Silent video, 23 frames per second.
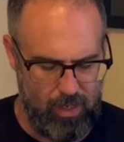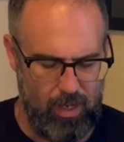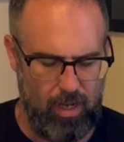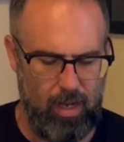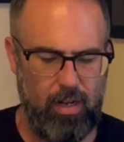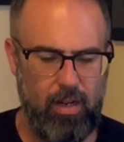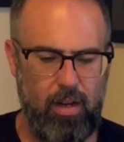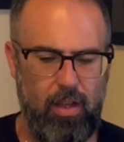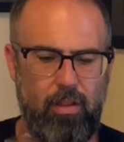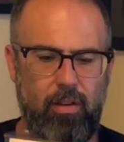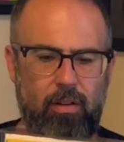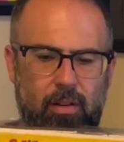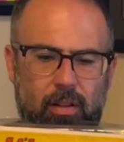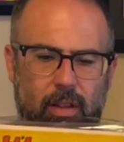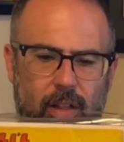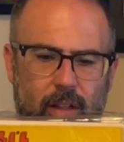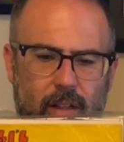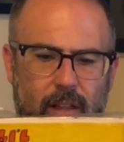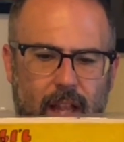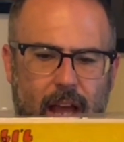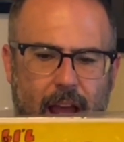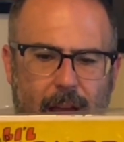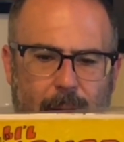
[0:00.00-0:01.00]
Another
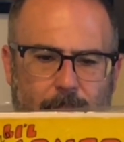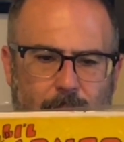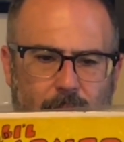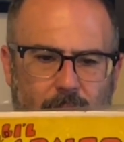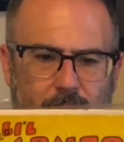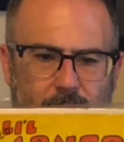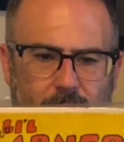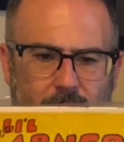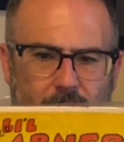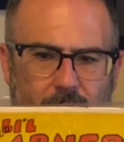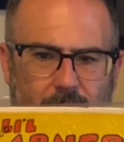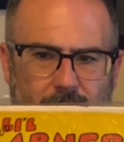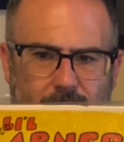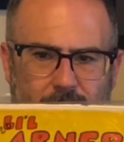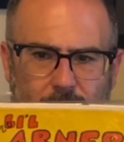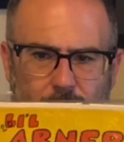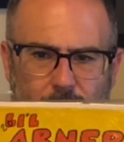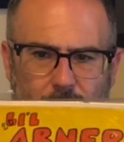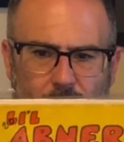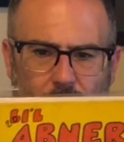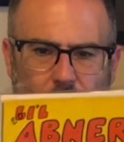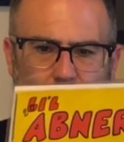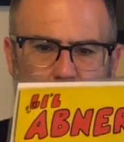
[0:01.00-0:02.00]
Lil Abner and
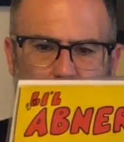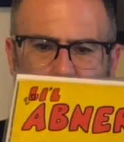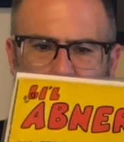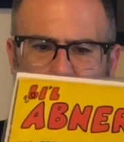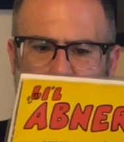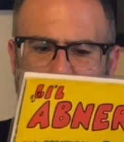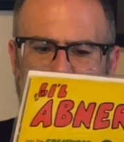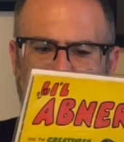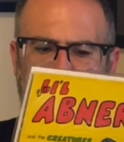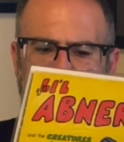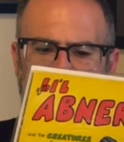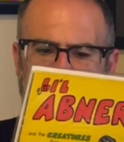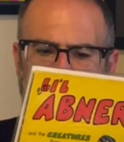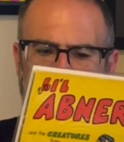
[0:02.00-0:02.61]
something called Dog